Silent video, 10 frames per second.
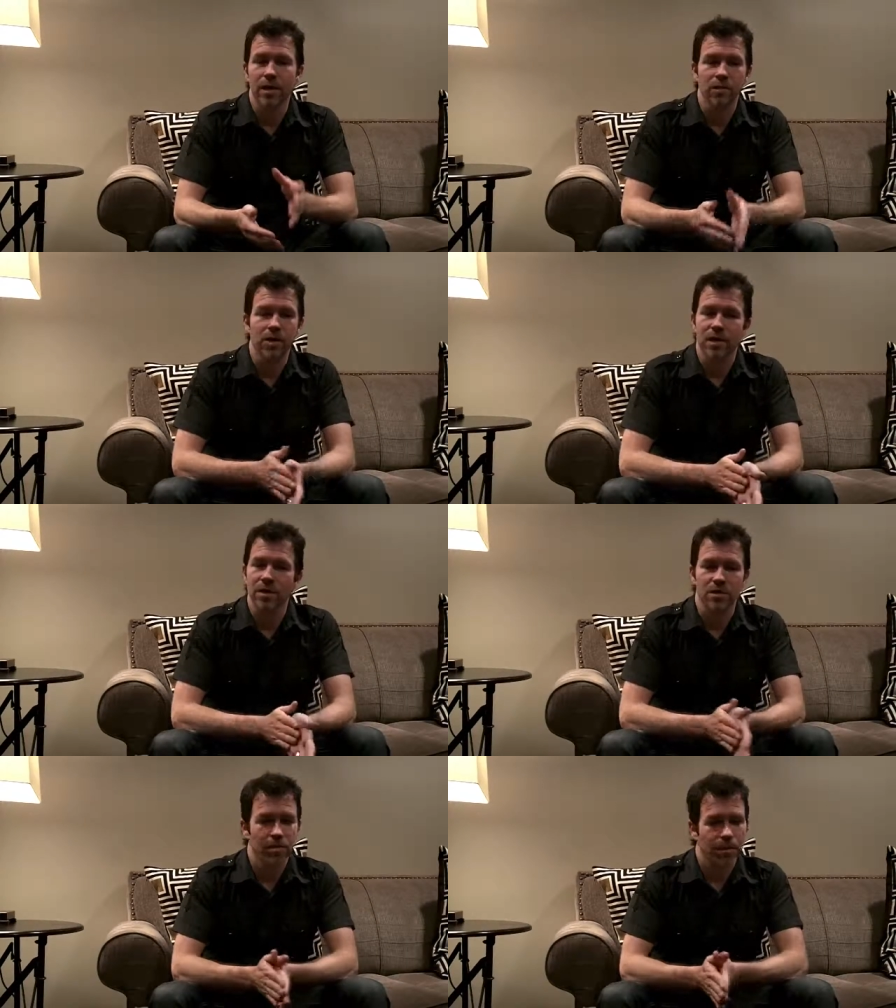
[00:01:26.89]
thing
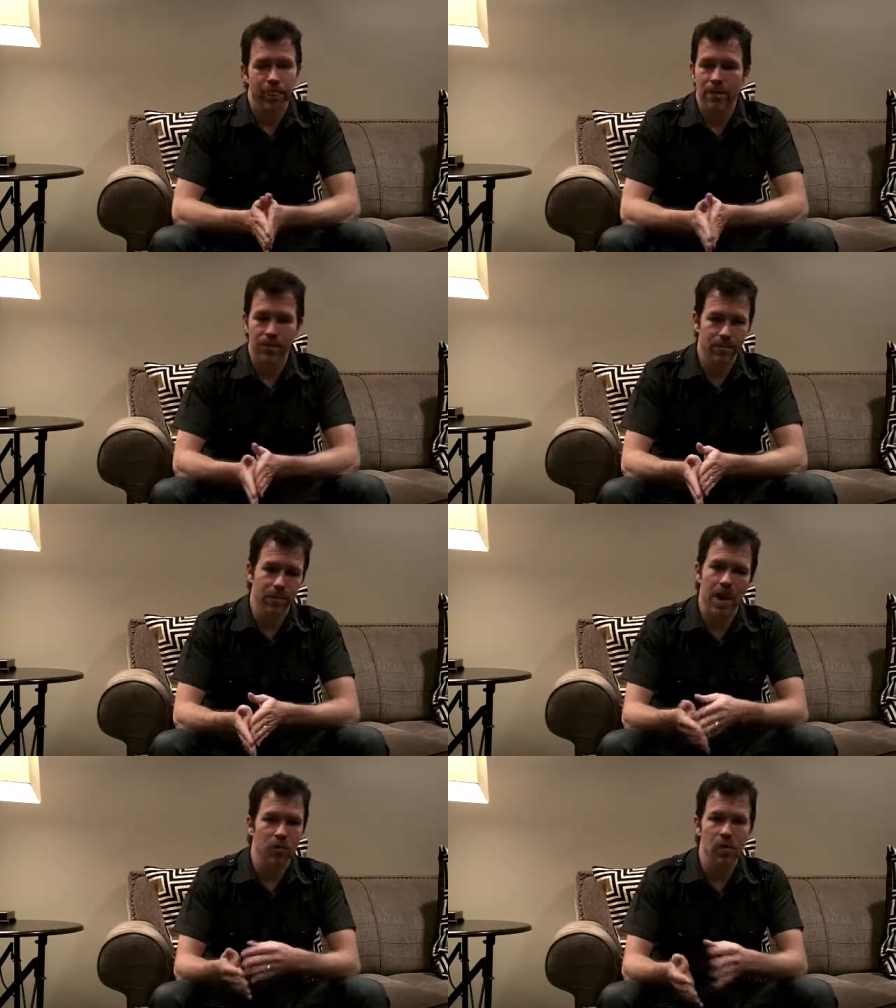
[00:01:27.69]
because
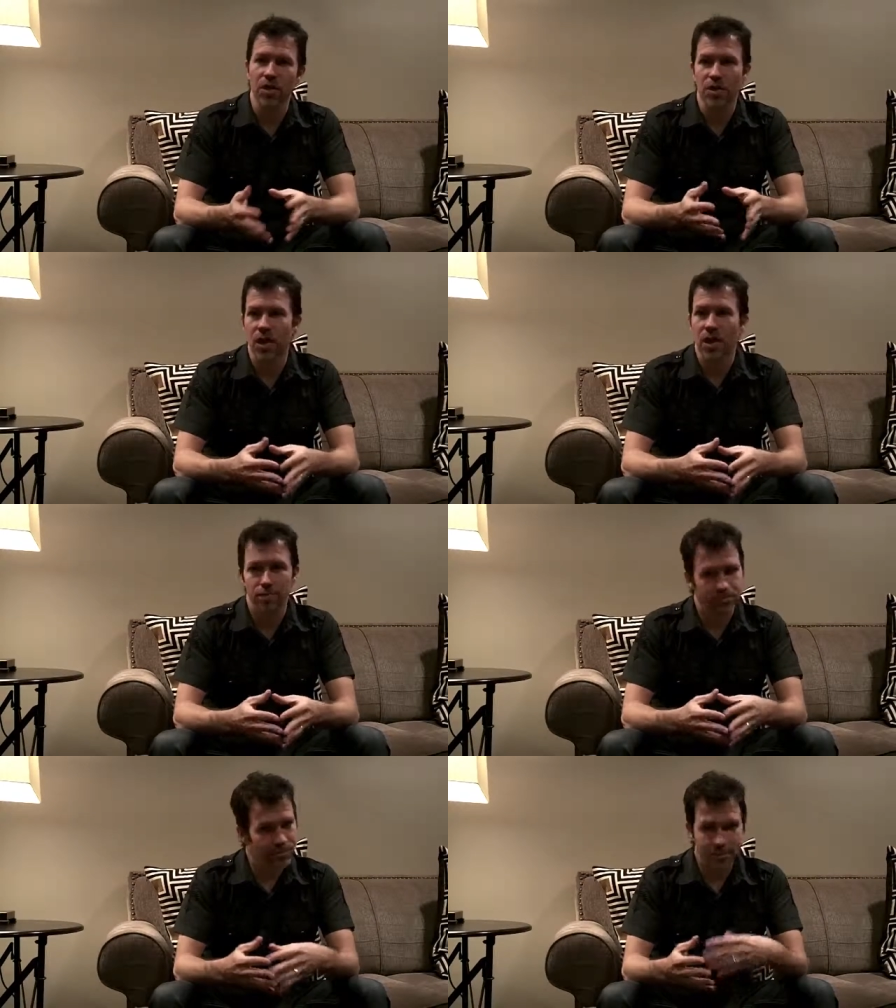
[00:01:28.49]
I really
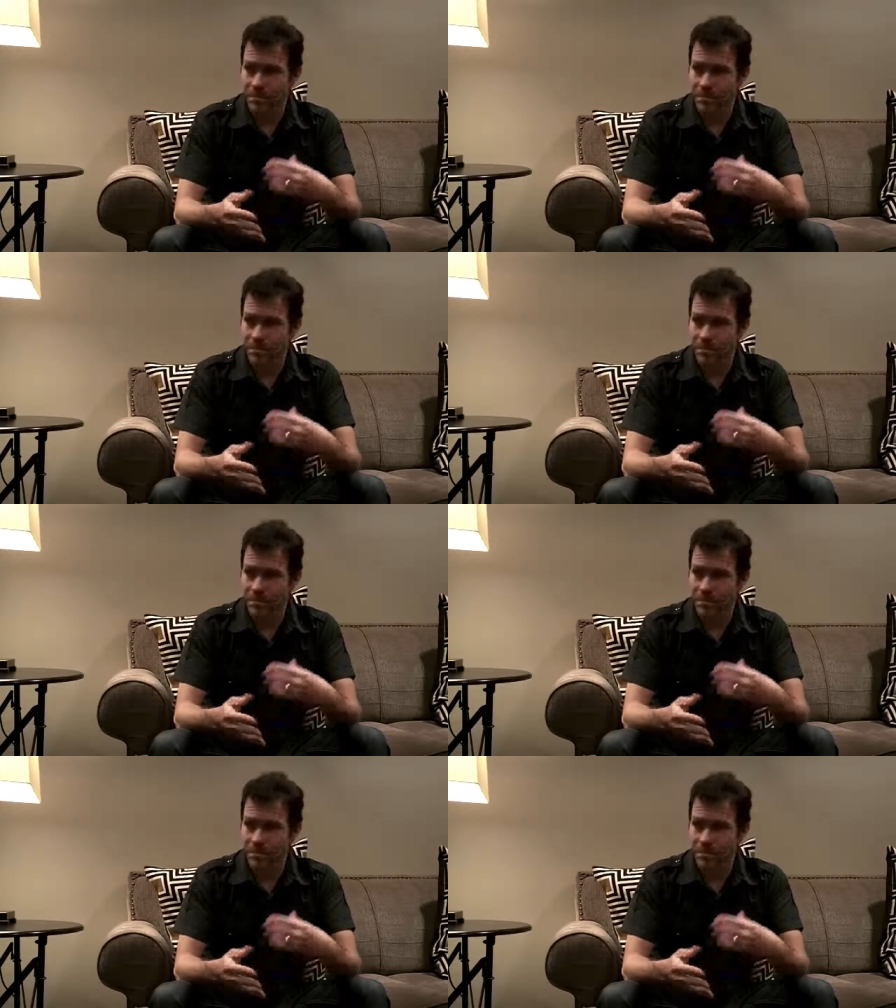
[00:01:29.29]
thought